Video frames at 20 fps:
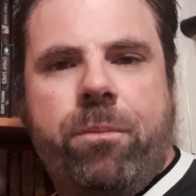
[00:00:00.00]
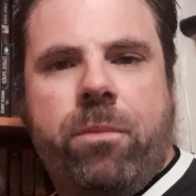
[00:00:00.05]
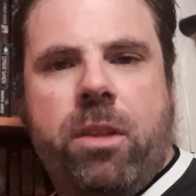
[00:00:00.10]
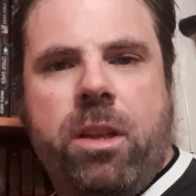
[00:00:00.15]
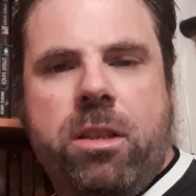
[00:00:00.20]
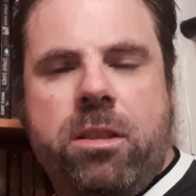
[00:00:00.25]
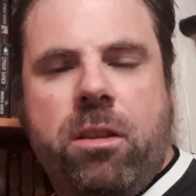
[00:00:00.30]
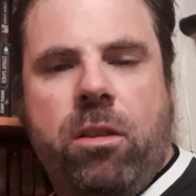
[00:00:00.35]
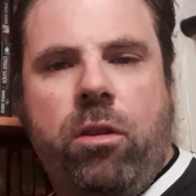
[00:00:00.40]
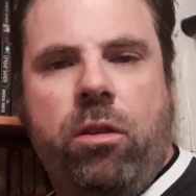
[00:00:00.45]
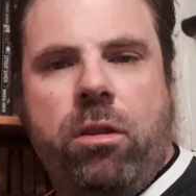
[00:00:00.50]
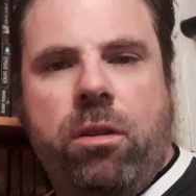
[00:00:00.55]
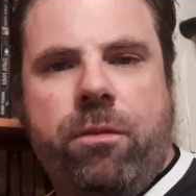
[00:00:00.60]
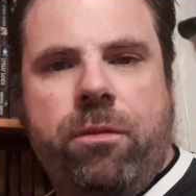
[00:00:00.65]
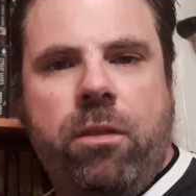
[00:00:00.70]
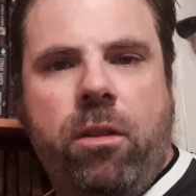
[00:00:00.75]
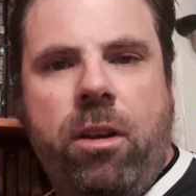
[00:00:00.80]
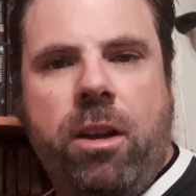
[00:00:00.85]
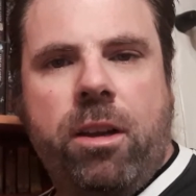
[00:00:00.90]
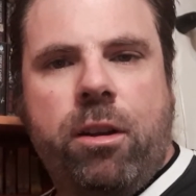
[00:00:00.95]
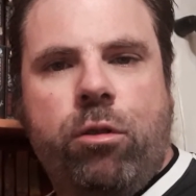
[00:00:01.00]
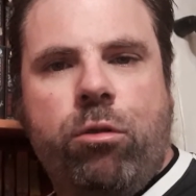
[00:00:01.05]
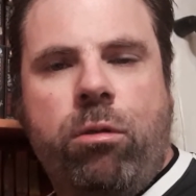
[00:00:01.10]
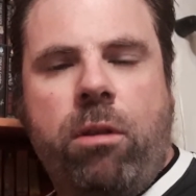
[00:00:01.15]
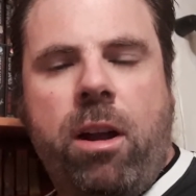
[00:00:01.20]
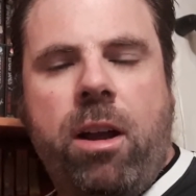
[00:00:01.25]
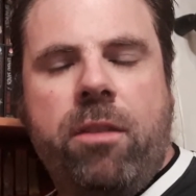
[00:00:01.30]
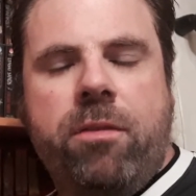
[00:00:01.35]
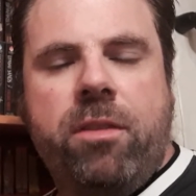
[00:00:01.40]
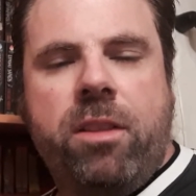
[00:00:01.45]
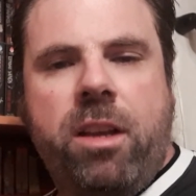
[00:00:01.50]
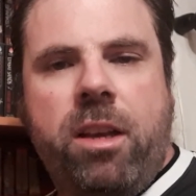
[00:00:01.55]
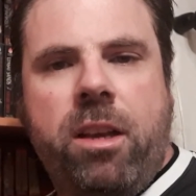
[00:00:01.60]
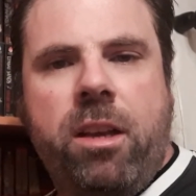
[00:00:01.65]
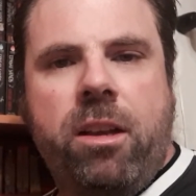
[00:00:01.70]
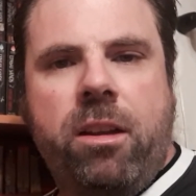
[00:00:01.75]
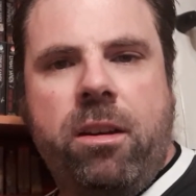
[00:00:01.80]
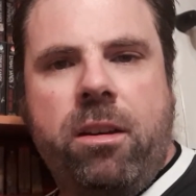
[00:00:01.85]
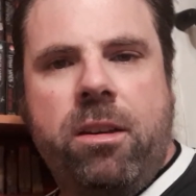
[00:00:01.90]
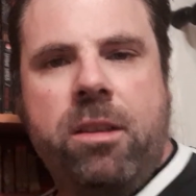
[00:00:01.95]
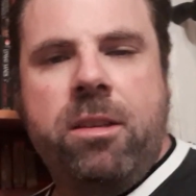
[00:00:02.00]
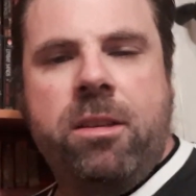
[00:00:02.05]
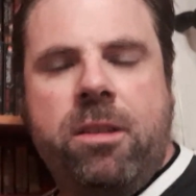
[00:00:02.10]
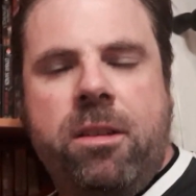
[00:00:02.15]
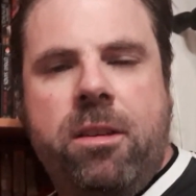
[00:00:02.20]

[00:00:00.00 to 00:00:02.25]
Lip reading: there's a lot of like crafting and